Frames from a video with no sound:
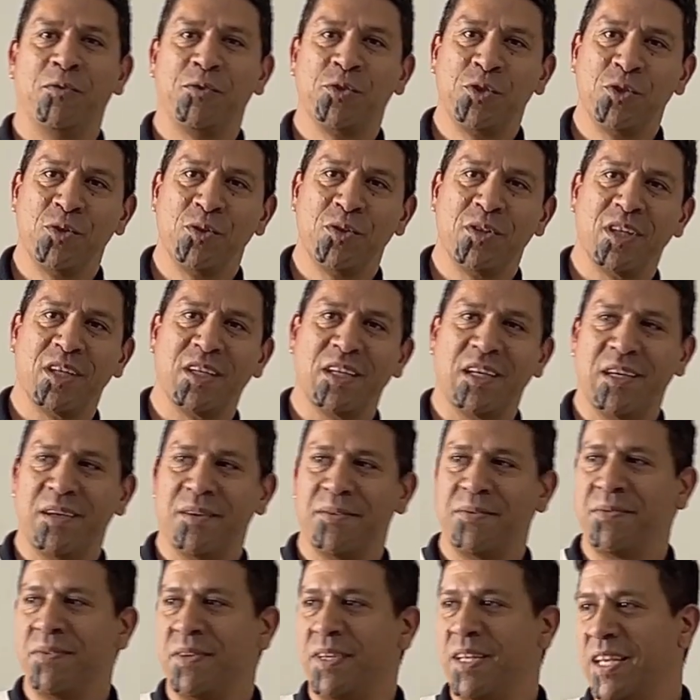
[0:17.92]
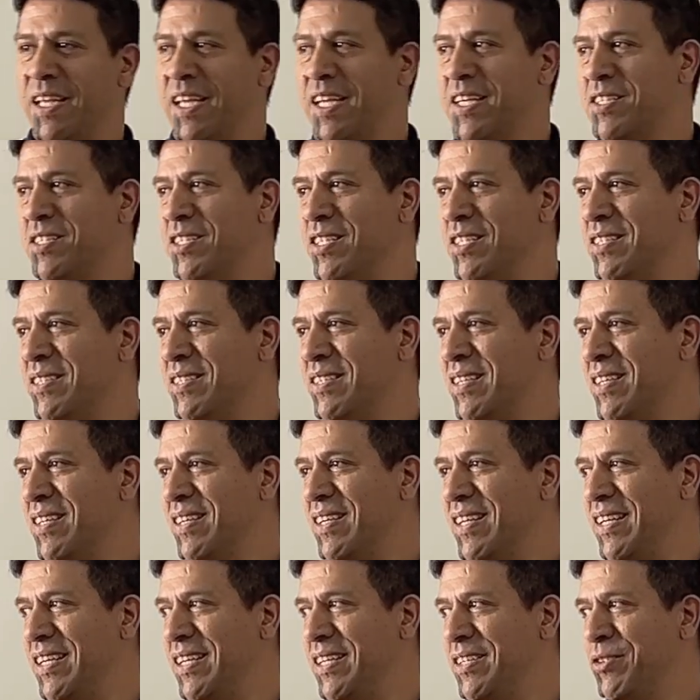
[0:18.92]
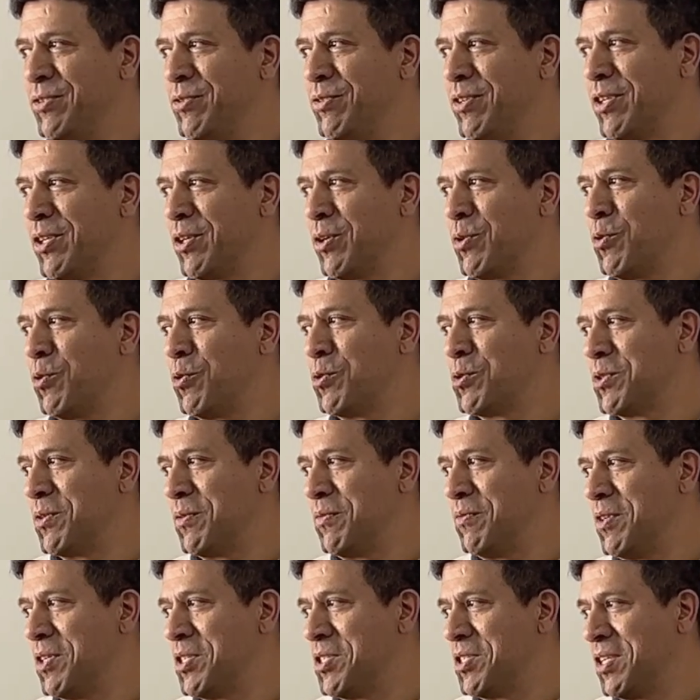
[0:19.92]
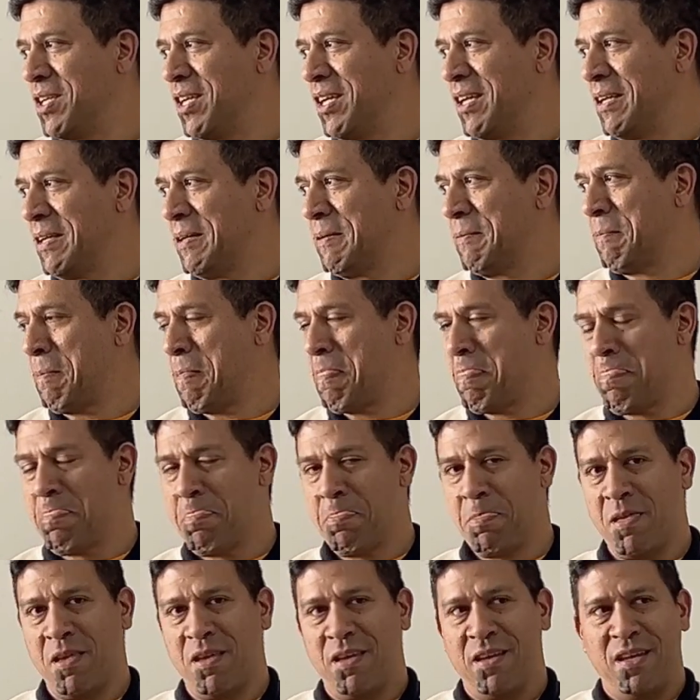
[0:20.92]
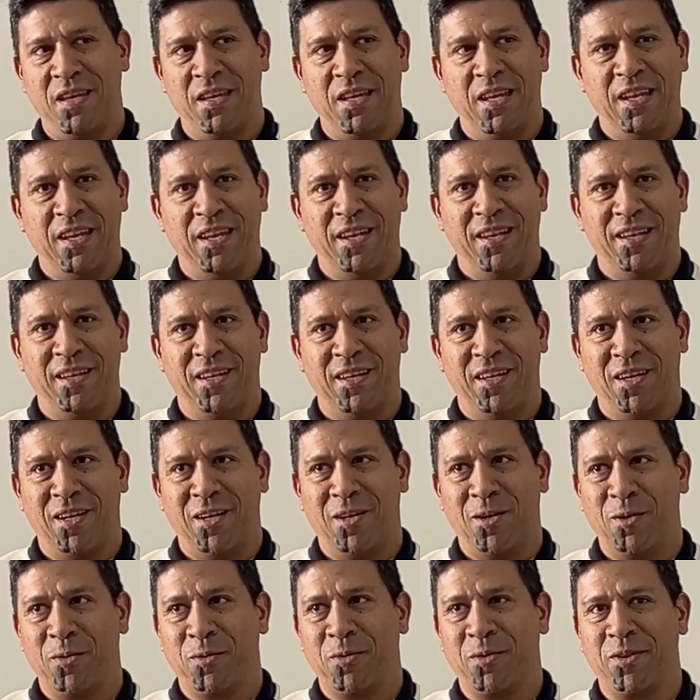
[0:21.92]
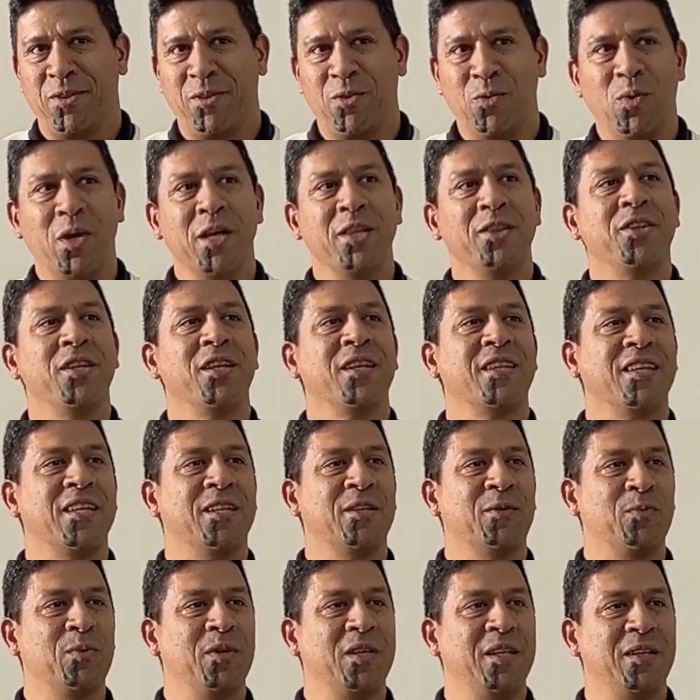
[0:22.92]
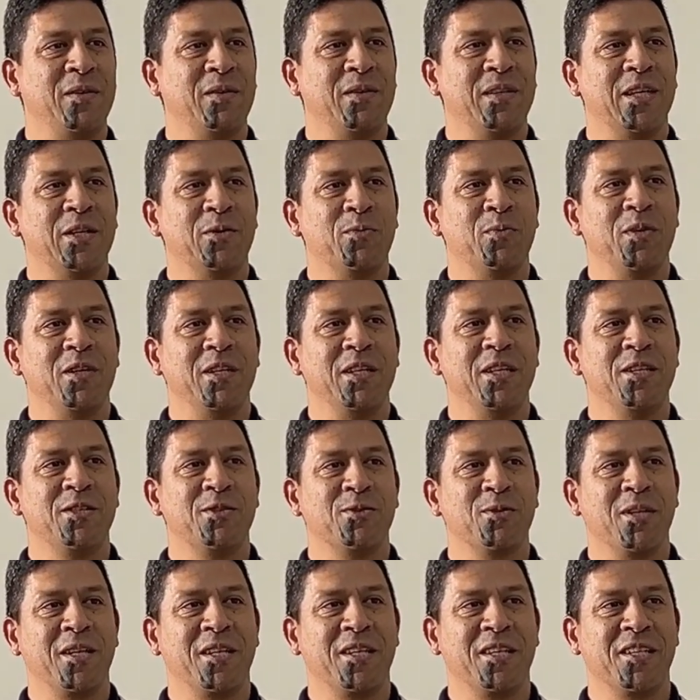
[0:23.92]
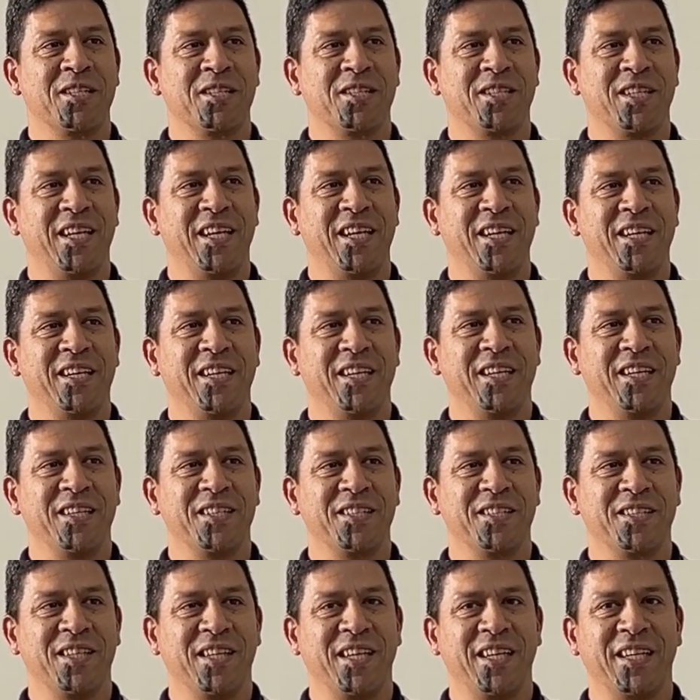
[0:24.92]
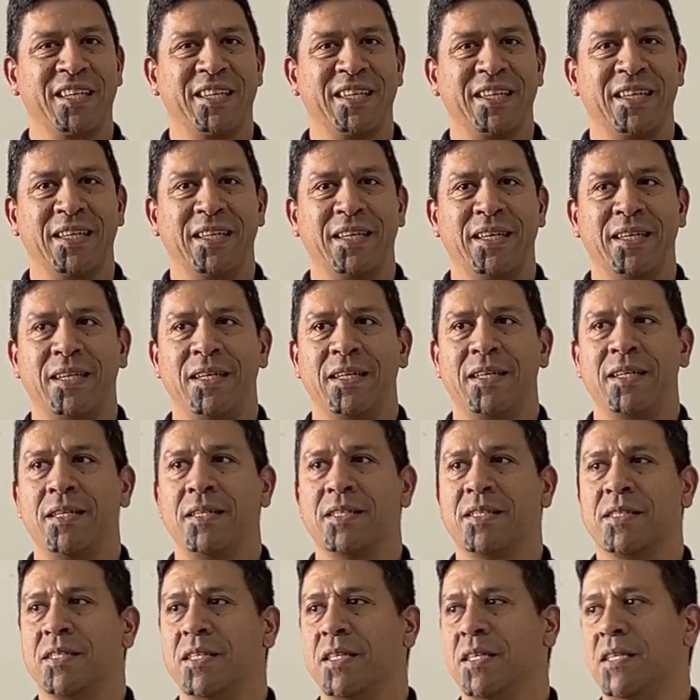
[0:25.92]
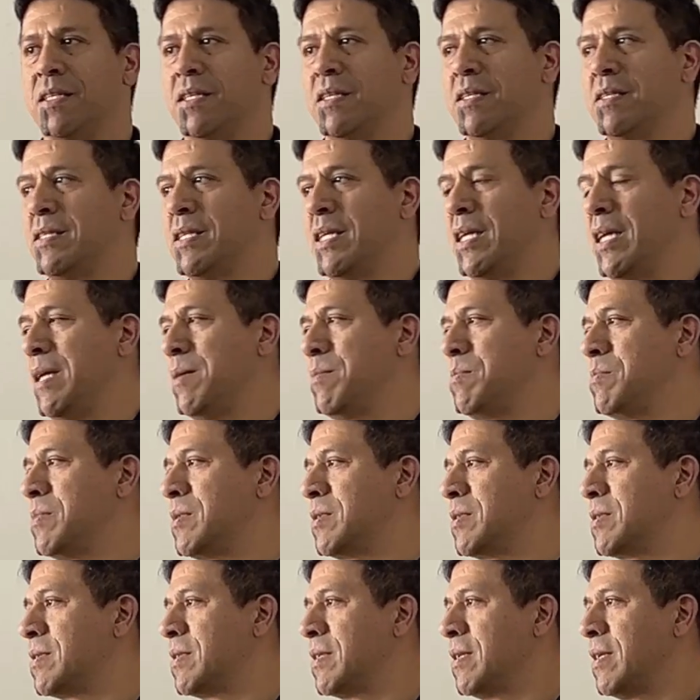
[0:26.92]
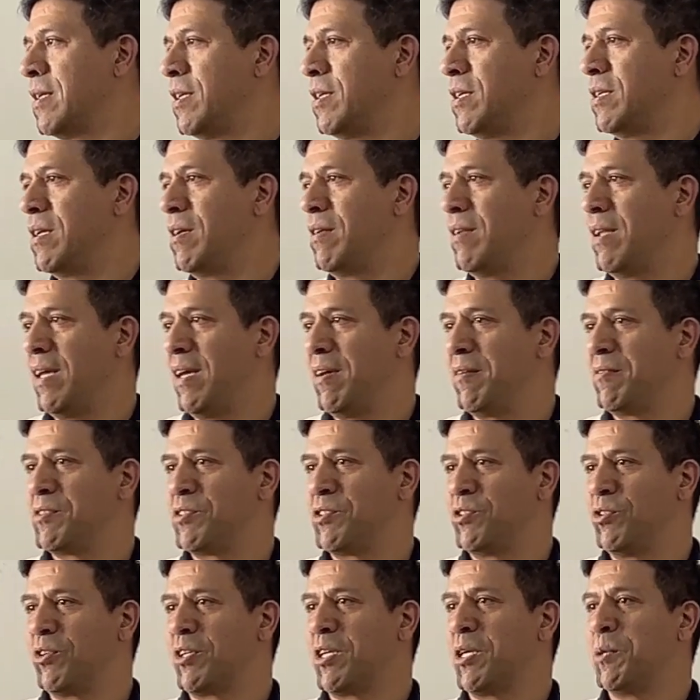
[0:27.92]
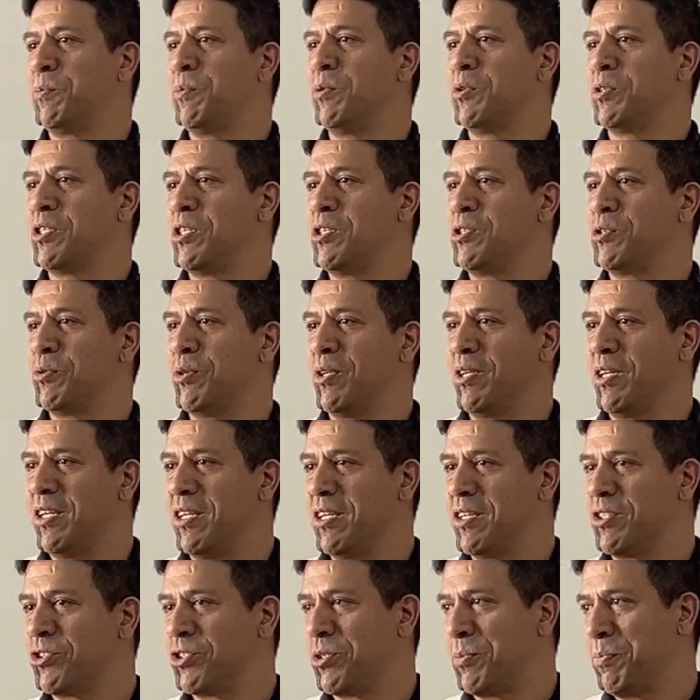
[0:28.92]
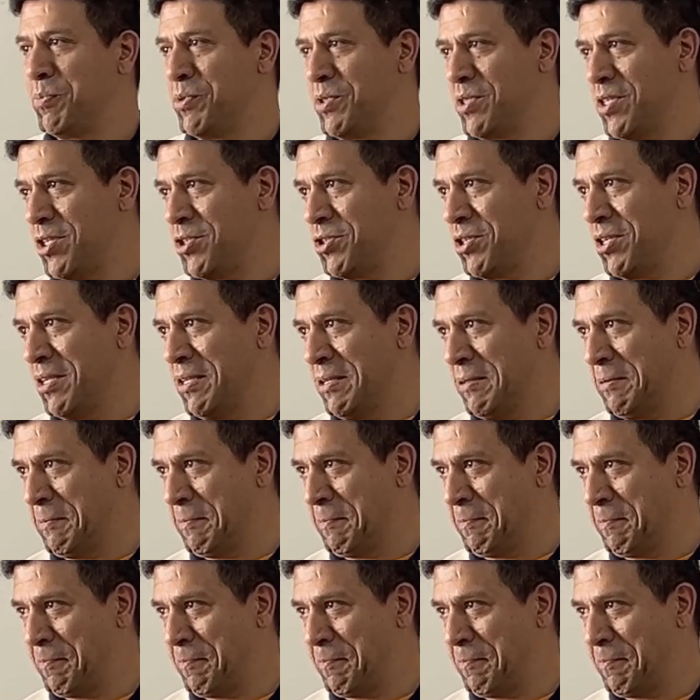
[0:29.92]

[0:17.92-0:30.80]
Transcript: two that I've elected during the course of this year. Now, the one thing that we need to understand is that in certain times in our lives, you get put into a leadership position.